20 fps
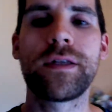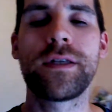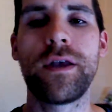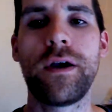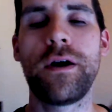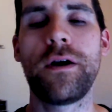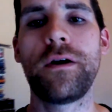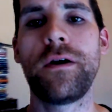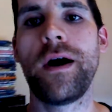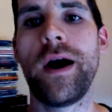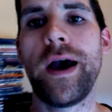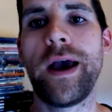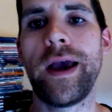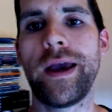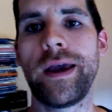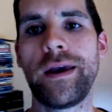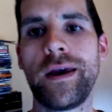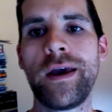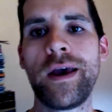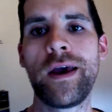So
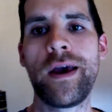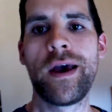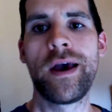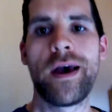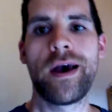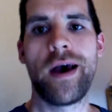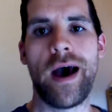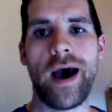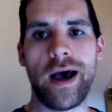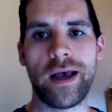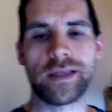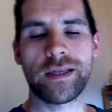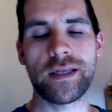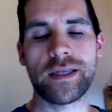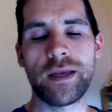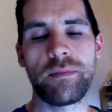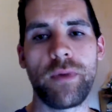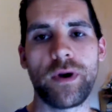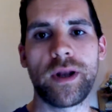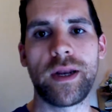I asked
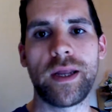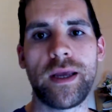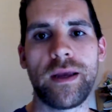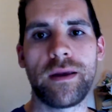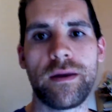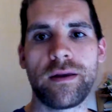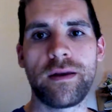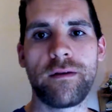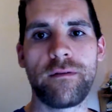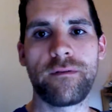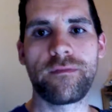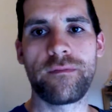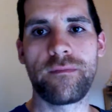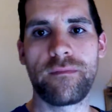somebody if,